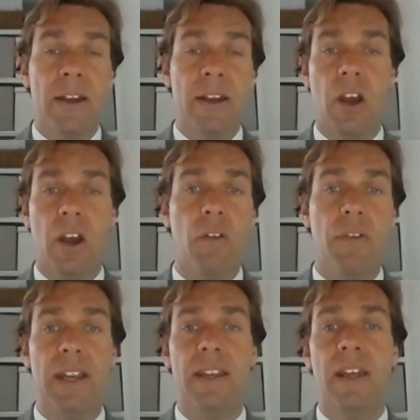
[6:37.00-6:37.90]

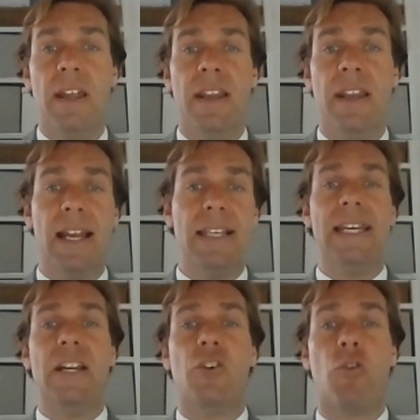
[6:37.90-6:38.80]

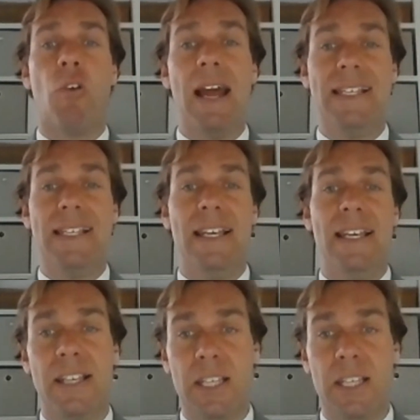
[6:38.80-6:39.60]
COVID-19 crisis